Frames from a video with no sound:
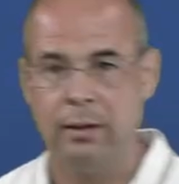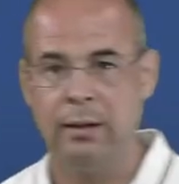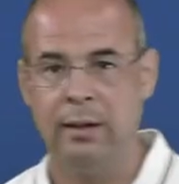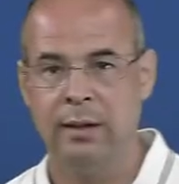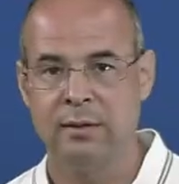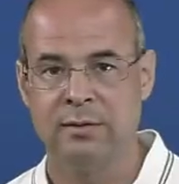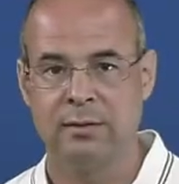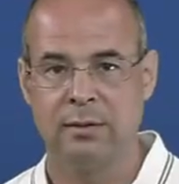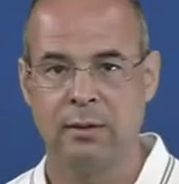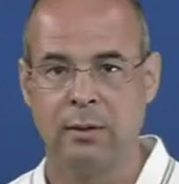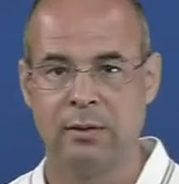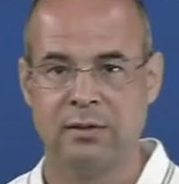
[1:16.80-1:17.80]
is
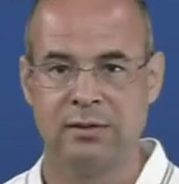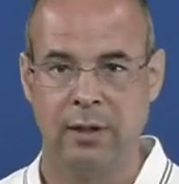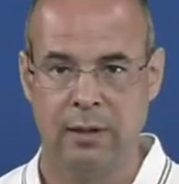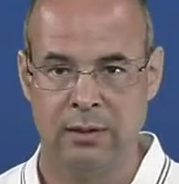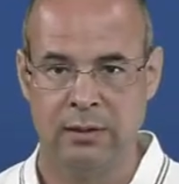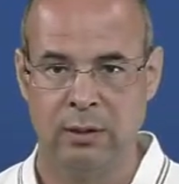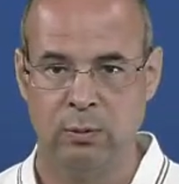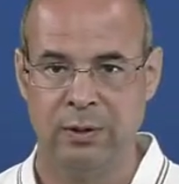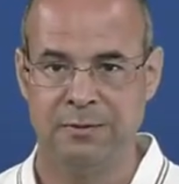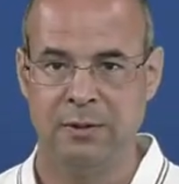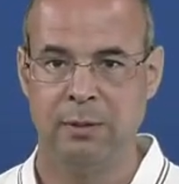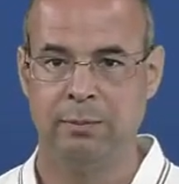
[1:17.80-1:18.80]
concerned
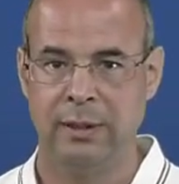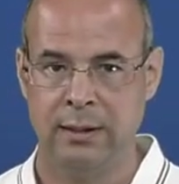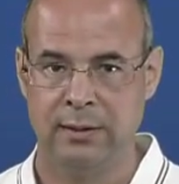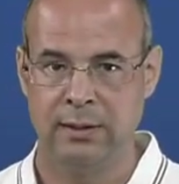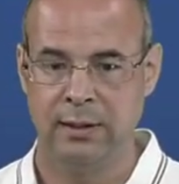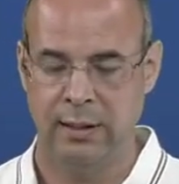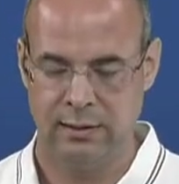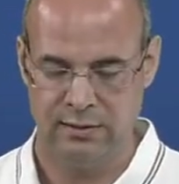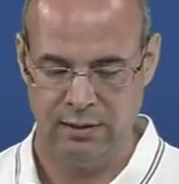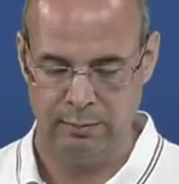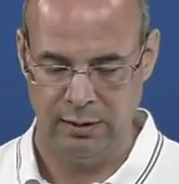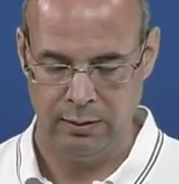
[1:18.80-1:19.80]
with ability and
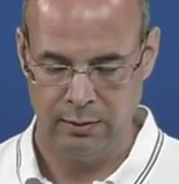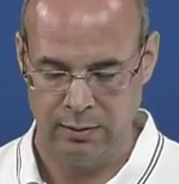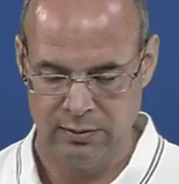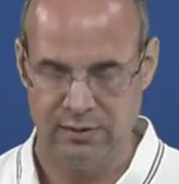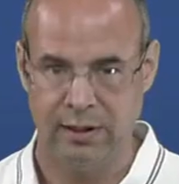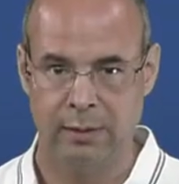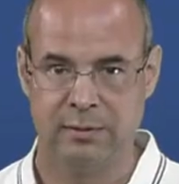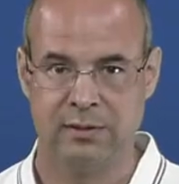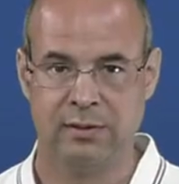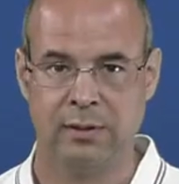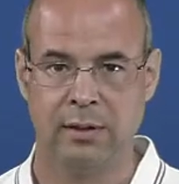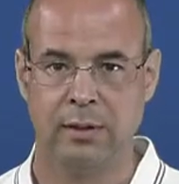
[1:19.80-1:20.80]
similar
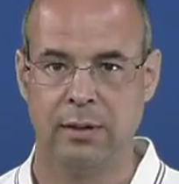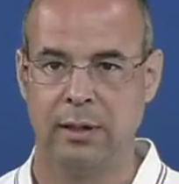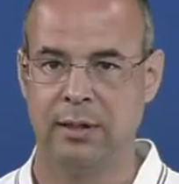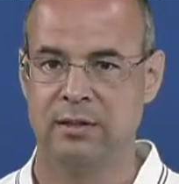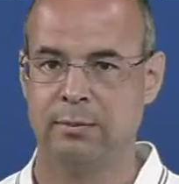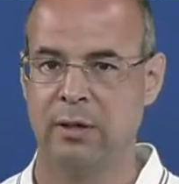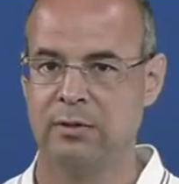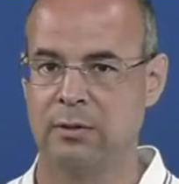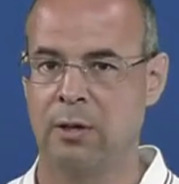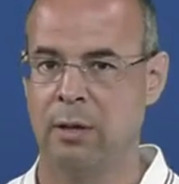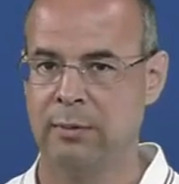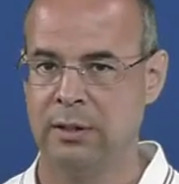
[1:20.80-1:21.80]
concepts. It's most
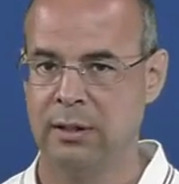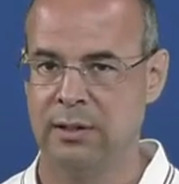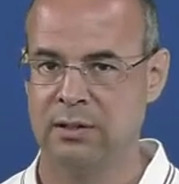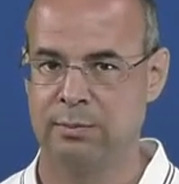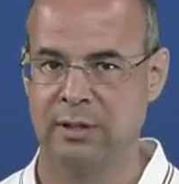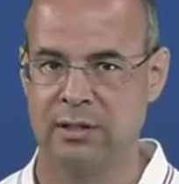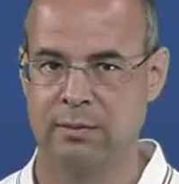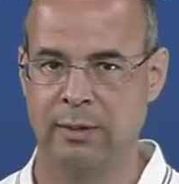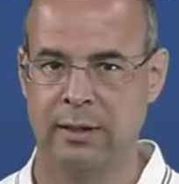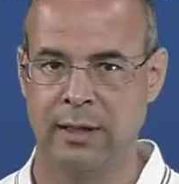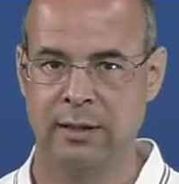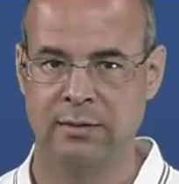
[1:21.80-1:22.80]
commonly expressed by
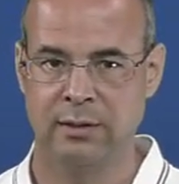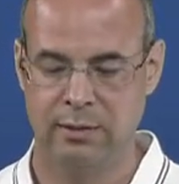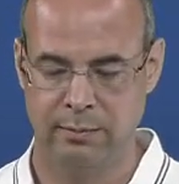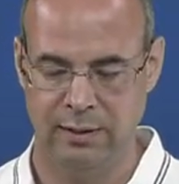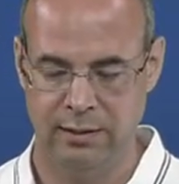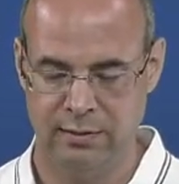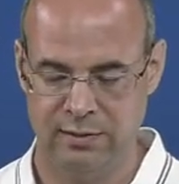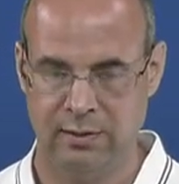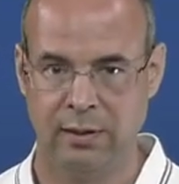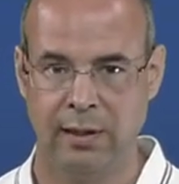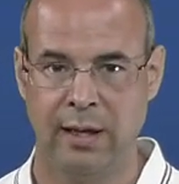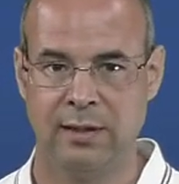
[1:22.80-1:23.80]
lexical means,
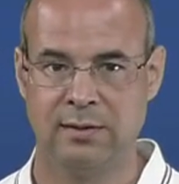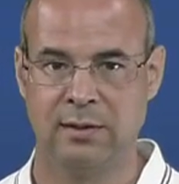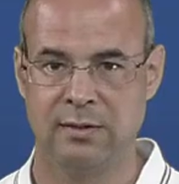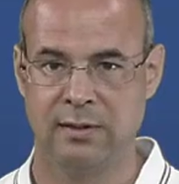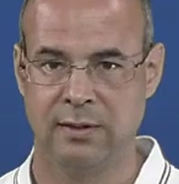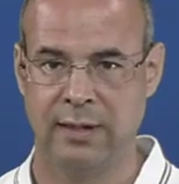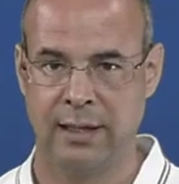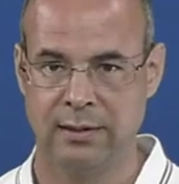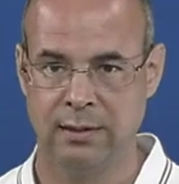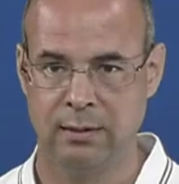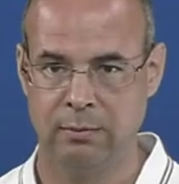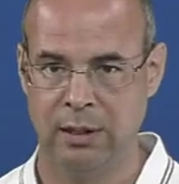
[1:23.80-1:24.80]
as it is in
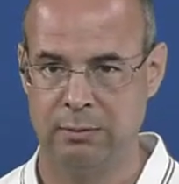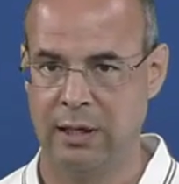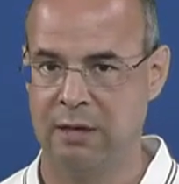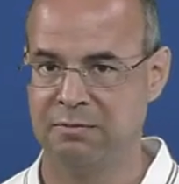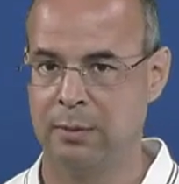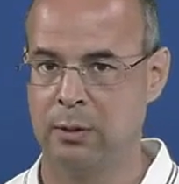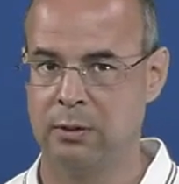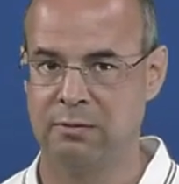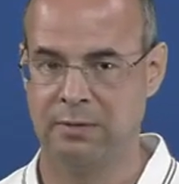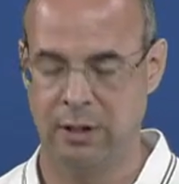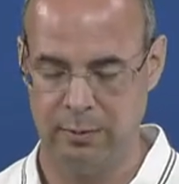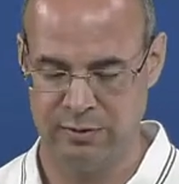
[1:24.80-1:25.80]
Latin, where we have modal
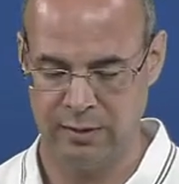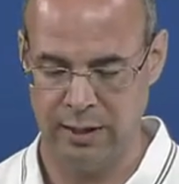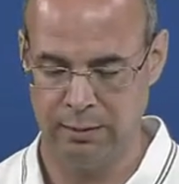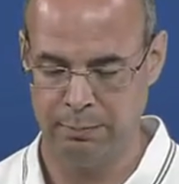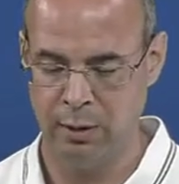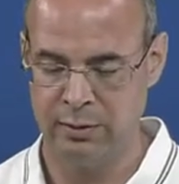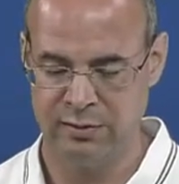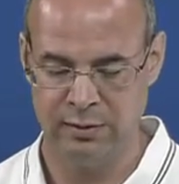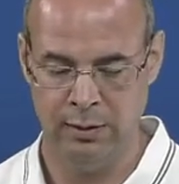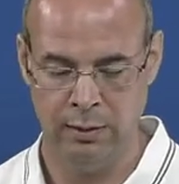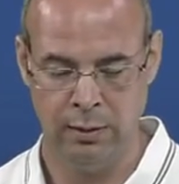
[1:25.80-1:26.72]
verbs like posse,